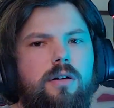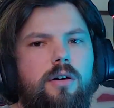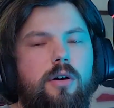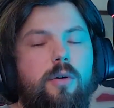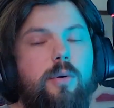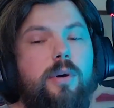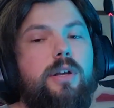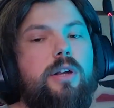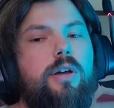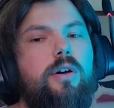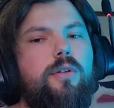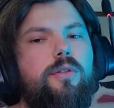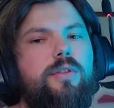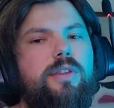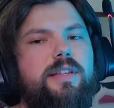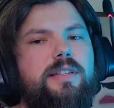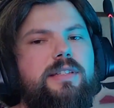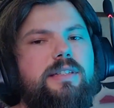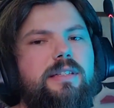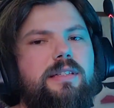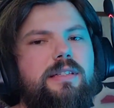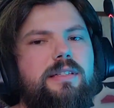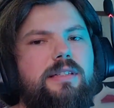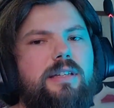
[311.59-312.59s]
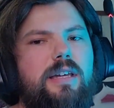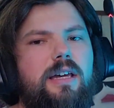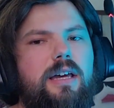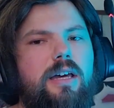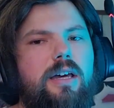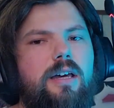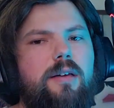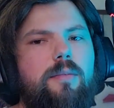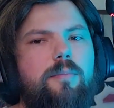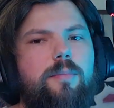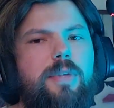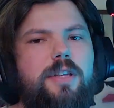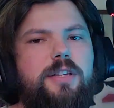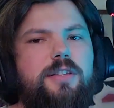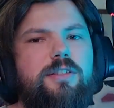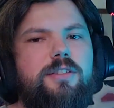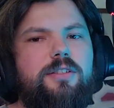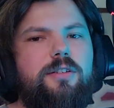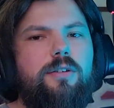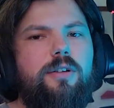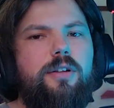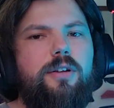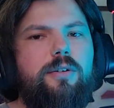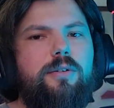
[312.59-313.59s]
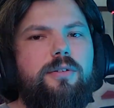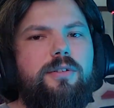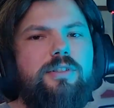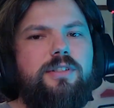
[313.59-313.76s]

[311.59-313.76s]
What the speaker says: Oh wait, no, this is Ben Solo.